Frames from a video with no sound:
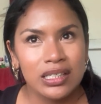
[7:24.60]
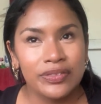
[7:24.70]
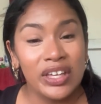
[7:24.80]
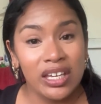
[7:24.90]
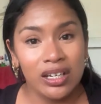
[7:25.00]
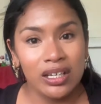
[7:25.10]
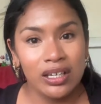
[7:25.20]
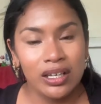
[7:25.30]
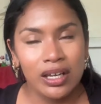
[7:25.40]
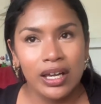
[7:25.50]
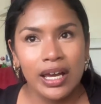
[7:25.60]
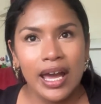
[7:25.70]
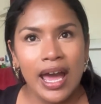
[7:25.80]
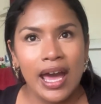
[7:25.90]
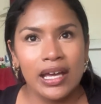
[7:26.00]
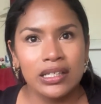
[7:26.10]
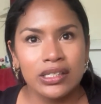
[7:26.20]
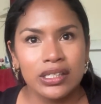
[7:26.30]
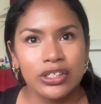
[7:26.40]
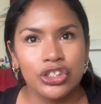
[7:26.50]
thin,
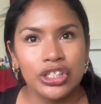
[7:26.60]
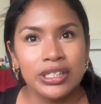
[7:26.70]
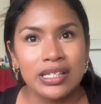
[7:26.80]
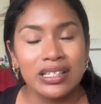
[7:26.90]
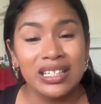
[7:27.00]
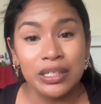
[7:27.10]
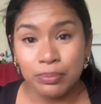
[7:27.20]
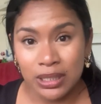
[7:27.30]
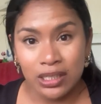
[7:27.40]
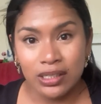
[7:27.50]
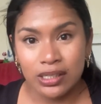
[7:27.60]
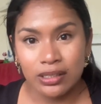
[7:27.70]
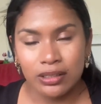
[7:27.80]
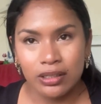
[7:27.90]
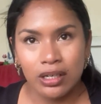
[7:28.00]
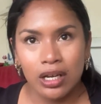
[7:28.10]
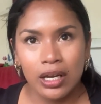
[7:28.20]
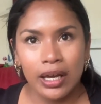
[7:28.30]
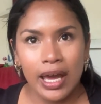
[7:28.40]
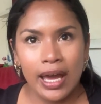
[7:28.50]
and she doesn't eat meat,
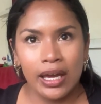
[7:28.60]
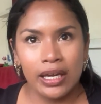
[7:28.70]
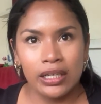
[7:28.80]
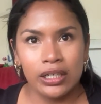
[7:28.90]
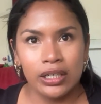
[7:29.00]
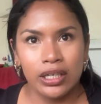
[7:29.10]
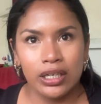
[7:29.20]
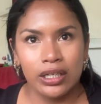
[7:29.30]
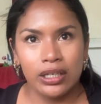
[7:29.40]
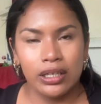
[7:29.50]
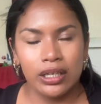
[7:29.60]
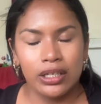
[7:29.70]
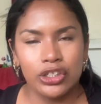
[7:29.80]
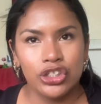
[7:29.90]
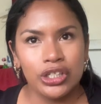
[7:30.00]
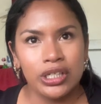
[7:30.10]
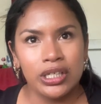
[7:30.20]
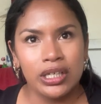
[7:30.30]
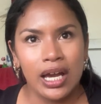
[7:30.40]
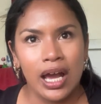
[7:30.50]
and
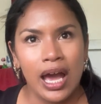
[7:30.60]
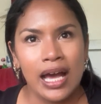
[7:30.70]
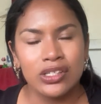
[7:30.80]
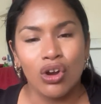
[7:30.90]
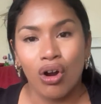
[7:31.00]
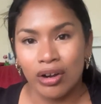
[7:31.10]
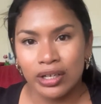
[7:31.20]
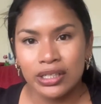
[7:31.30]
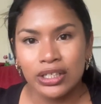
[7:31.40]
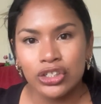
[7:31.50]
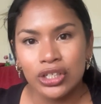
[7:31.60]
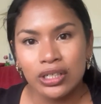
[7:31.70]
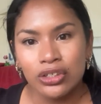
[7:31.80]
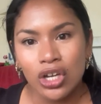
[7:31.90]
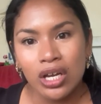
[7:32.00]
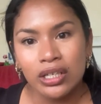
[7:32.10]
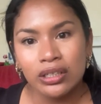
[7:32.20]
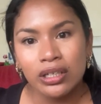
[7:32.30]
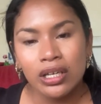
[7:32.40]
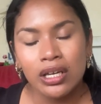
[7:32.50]
she has a heart condition, John.
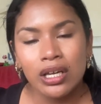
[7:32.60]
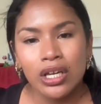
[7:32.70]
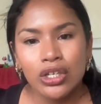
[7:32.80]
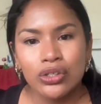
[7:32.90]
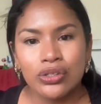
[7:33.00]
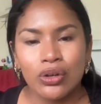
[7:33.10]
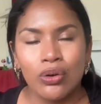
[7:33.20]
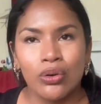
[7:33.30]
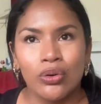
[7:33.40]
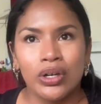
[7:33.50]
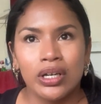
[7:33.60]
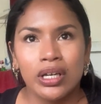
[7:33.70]
So